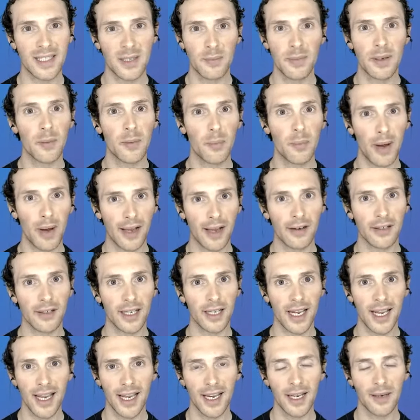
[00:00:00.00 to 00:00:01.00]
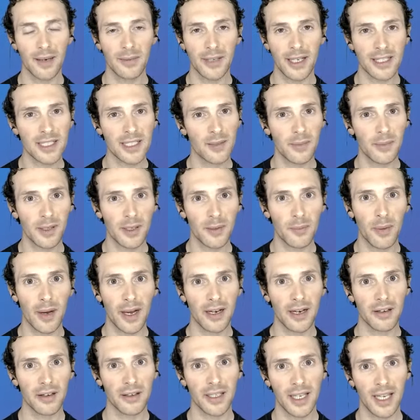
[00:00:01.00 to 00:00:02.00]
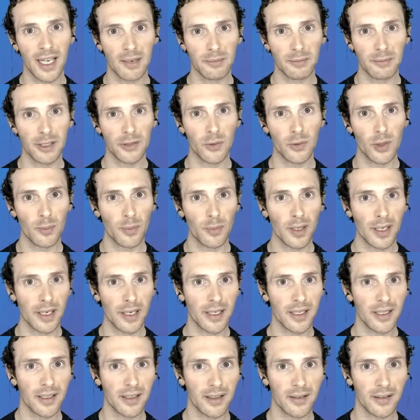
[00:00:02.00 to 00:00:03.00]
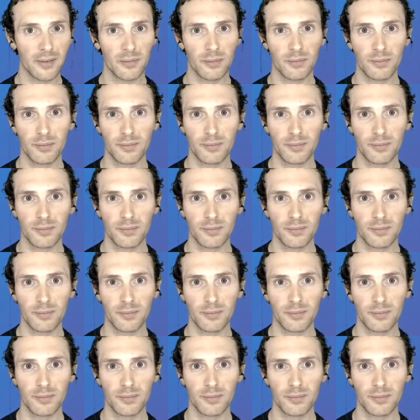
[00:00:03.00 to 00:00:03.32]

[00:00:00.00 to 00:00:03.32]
a big part of the game. That's a big part of the game that we're playing